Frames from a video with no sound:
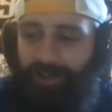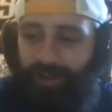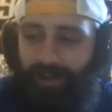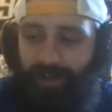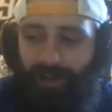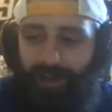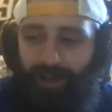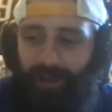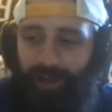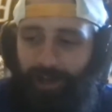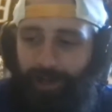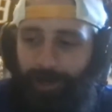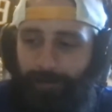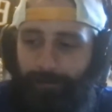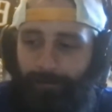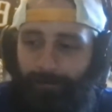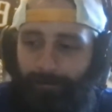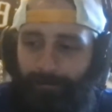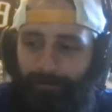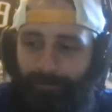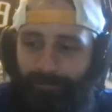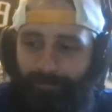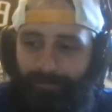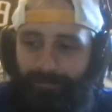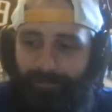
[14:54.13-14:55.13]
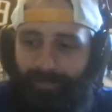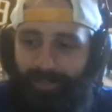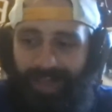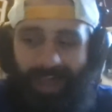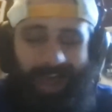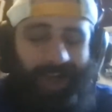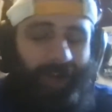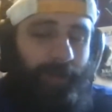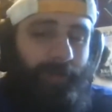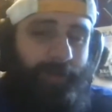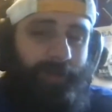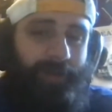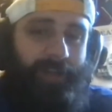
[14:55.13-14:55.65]
I
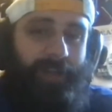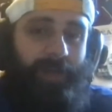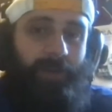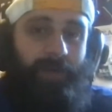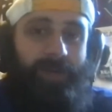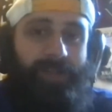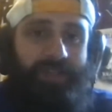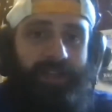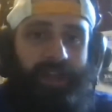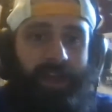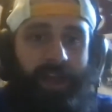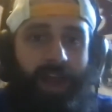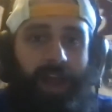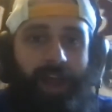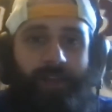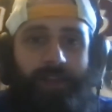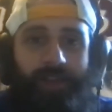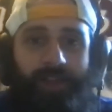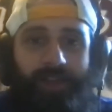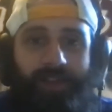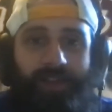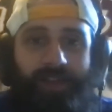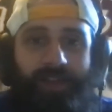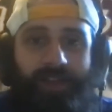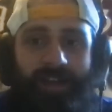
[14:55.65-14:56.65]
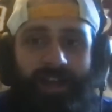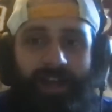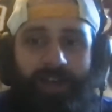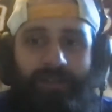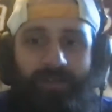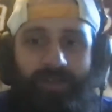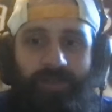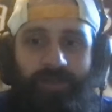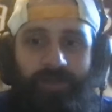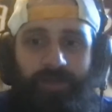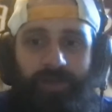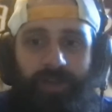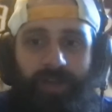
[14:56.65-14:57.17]
don't think that was. I think they did have
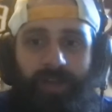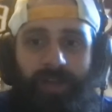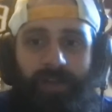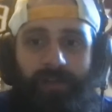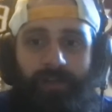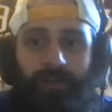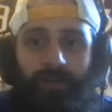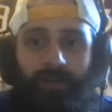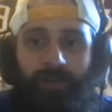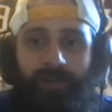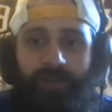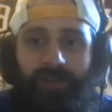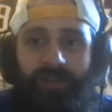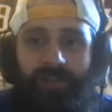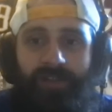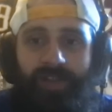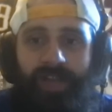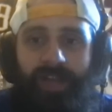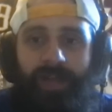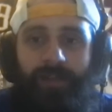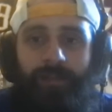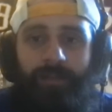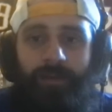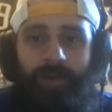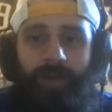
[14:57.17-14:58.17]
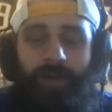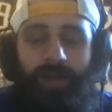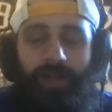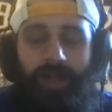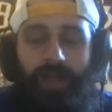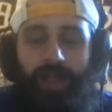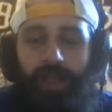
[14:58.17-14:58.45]
this planned most of the time, but